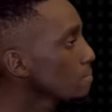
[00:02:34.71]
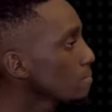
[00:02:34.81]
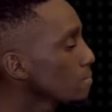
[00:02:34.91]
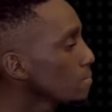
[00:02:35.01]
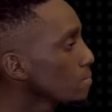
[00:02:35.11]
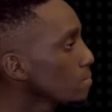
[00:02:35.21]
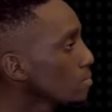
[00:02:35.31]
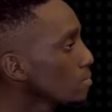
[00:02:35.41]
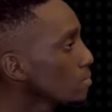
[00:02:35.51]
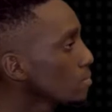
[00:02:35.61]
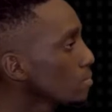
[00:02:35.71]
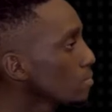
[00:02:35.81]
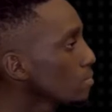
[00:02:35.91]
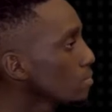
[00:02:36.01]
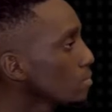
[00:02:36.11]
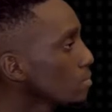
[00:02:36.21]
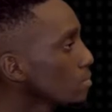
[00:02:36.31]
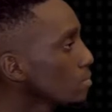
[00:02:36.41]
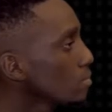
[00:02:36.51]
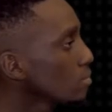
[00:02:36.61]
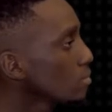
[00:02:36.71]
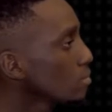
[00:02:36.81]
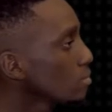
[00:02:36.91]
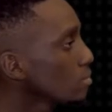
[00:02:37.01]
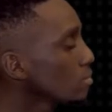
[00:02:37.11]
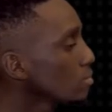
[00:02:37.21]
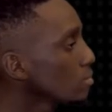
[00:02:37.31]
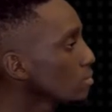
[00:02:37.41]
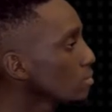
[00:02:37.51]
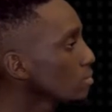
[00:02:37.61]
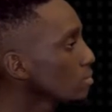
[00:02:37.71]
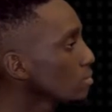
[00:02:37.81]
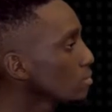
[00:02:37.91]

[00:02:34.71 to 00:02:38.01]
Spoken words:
This person isn't speaking.